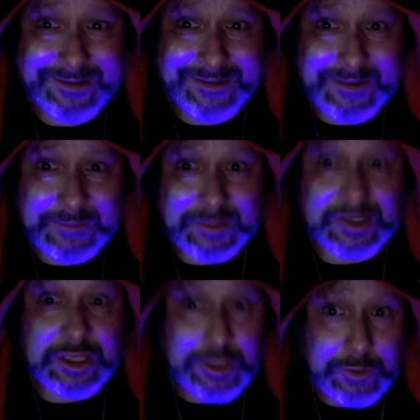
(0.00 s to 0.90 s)
because he
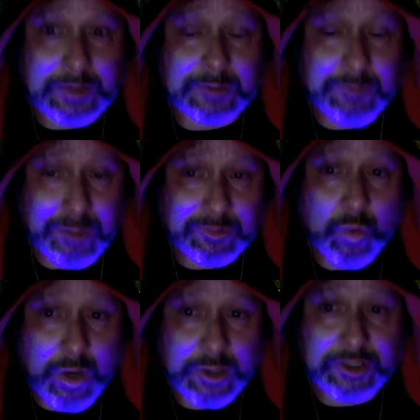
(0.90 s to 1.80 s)
knew that the public
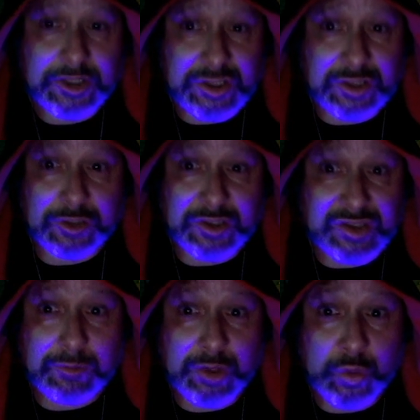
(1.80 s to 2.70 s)
wanted to just look at
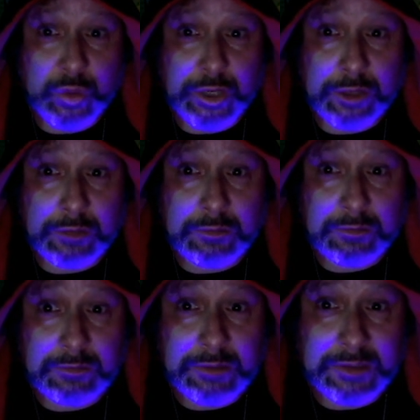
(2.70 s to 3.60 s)
somebody weird,
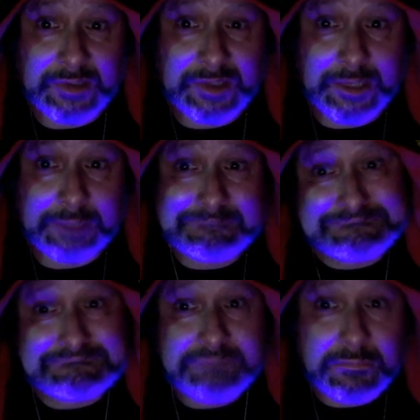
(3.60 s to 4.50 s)
and he said,
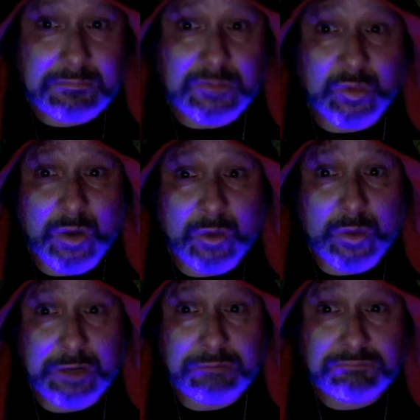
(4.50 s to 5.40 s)
"You want
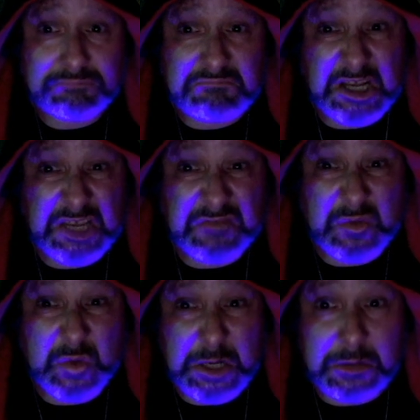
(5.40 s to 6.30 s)
weird? I'll give you
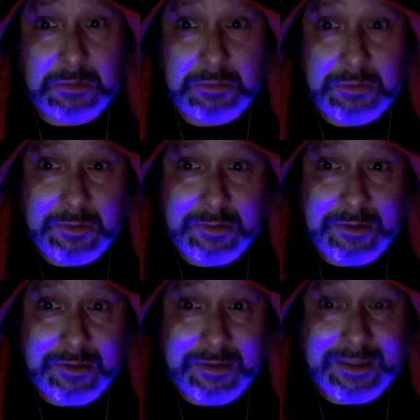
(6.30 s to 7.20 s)
weird."
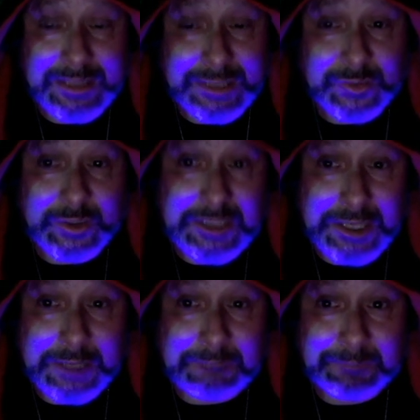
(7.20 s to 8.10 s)
And that's what he did.
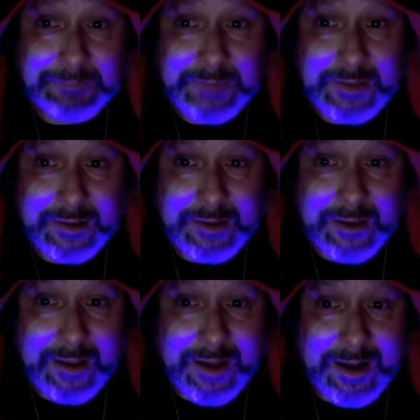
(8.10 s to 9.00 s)

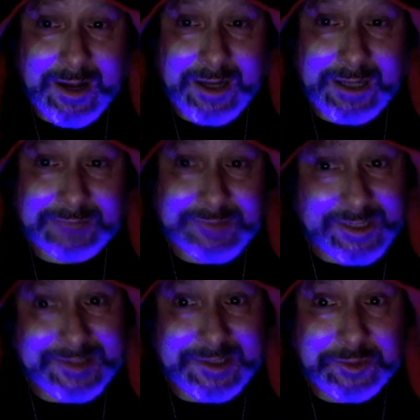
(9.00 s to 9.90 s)
So
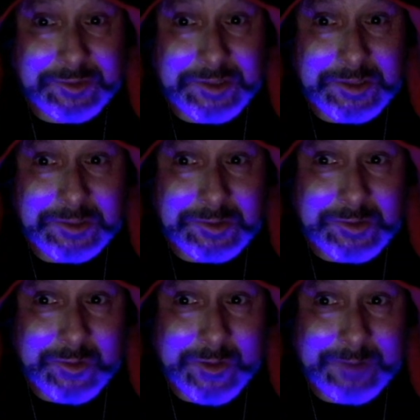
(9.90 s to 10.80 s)
that's an interesting little story.